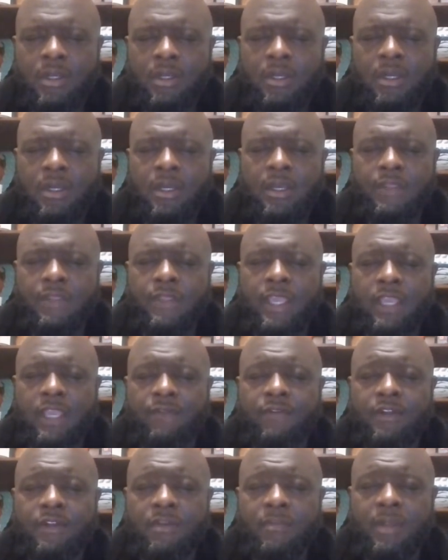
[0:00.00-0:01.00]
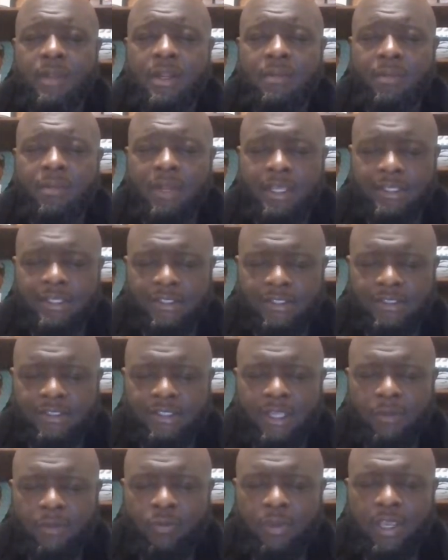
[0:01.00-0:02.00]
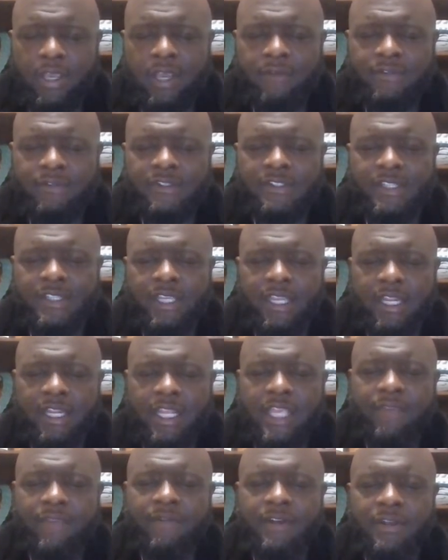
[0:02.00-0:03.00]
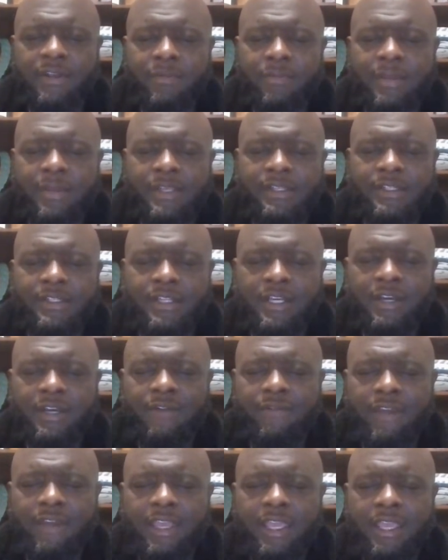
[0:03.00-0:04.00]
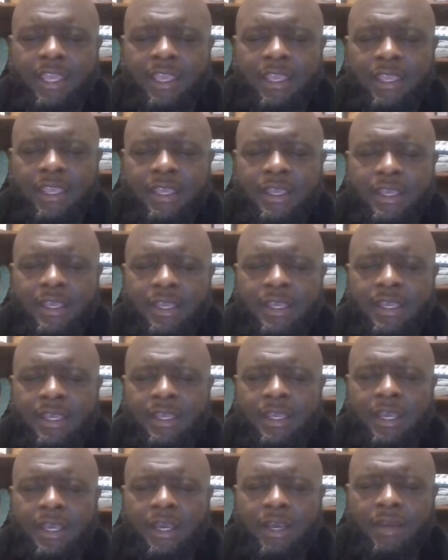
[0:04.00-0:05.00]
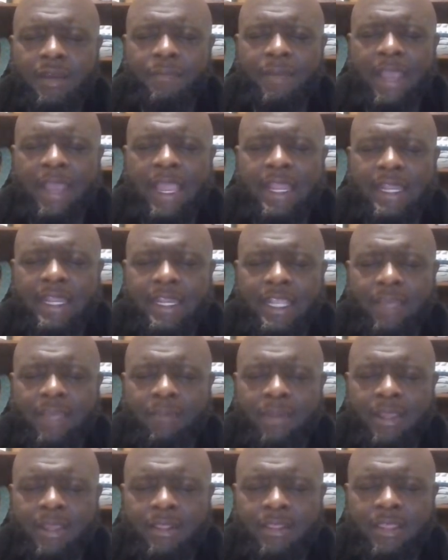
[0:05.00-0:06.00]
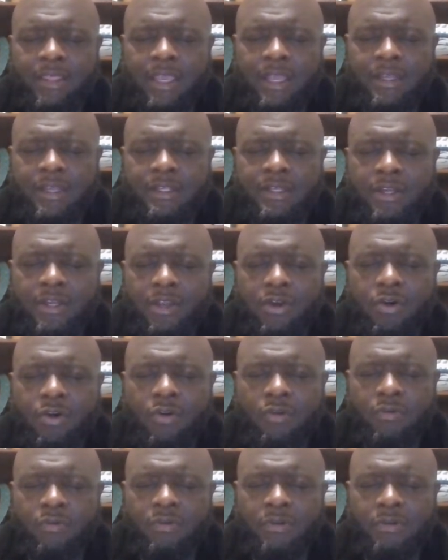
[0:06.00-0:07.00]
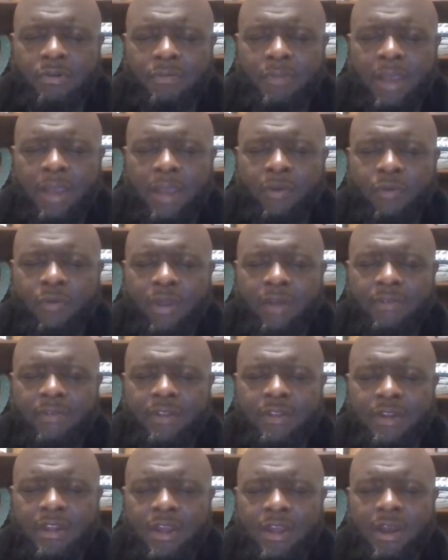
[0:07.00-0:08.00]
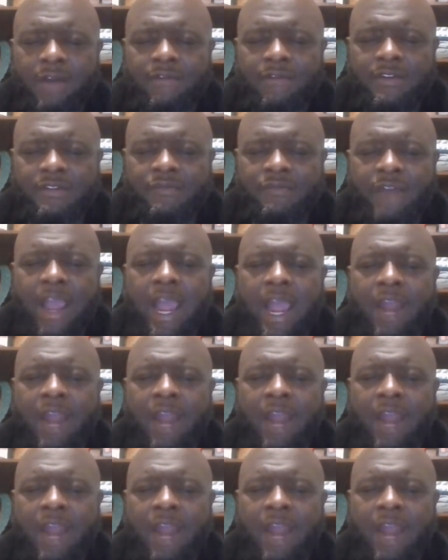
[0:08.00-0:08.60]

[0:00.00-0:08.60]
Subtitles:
Thank you for the many blessings that we have seen, even in the midst of a pandemic that's known by way of the novice virus,